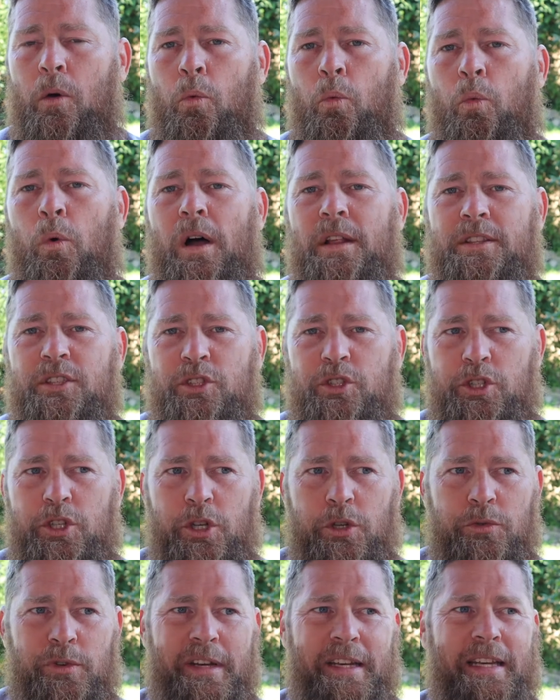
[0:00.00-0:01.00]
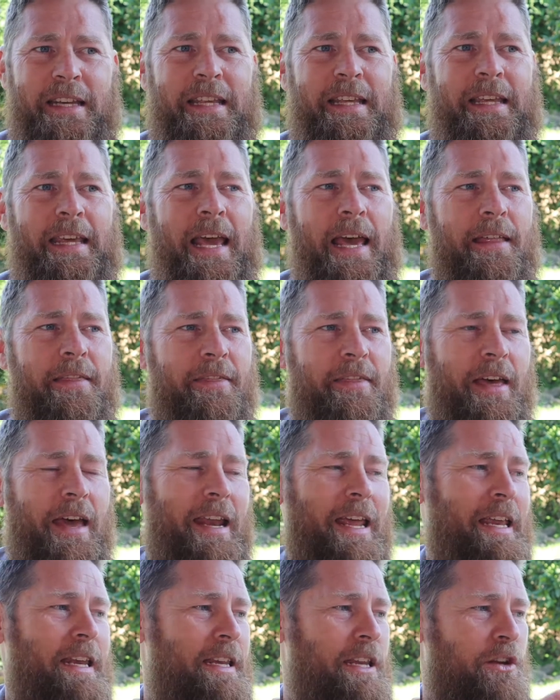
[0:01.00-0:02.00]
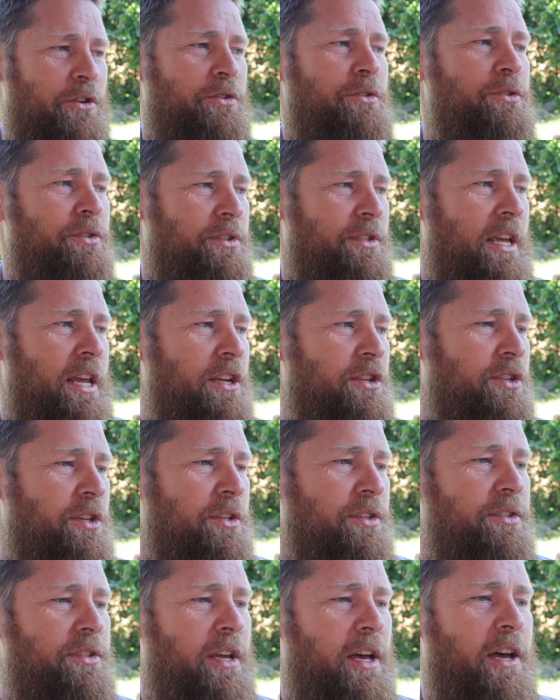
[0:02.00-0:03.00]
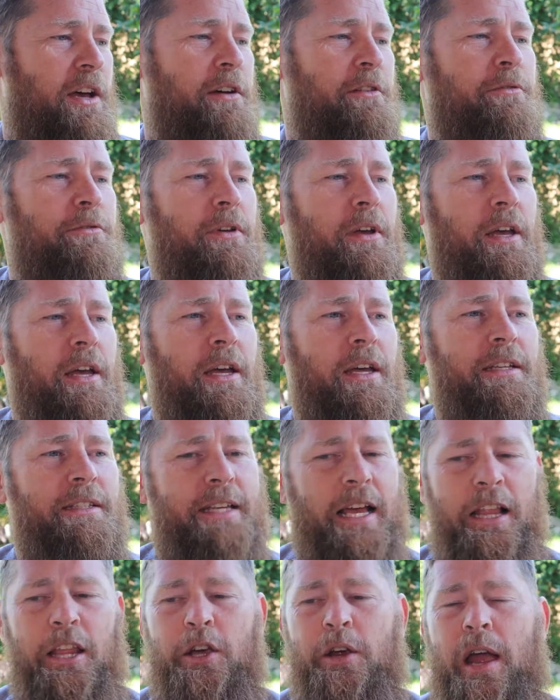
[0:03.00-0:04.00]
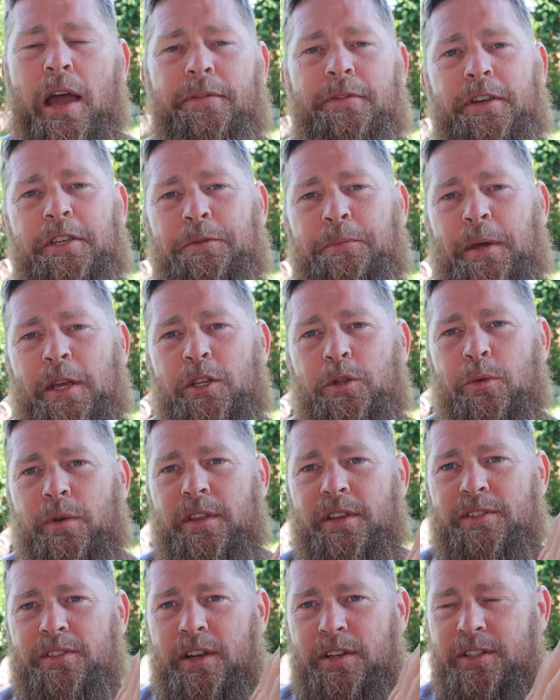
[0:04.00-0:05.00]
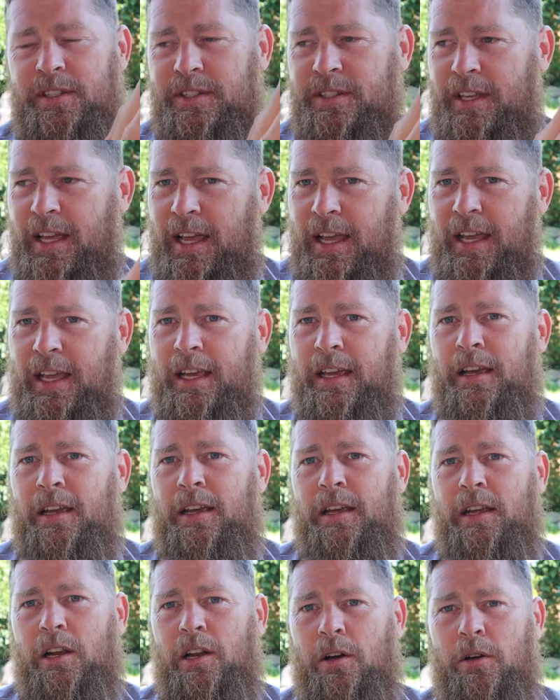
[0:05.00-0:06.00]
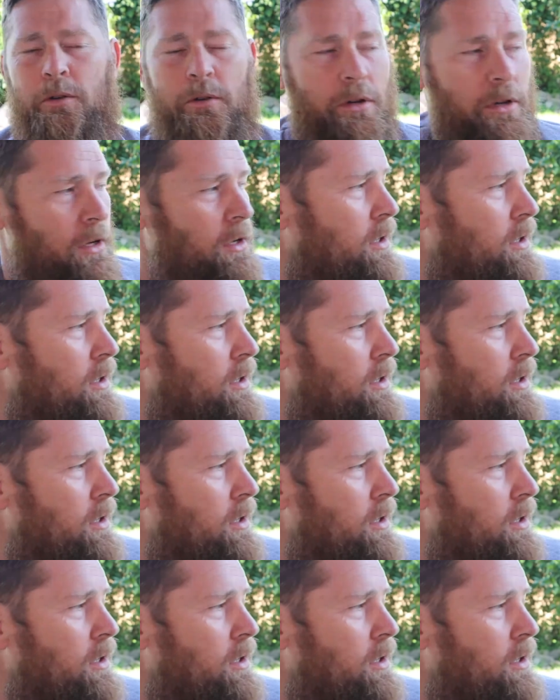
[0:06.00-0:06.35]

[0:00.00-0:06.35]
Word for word: once children get that initial stages of telegraphic speech where they start to say, you know,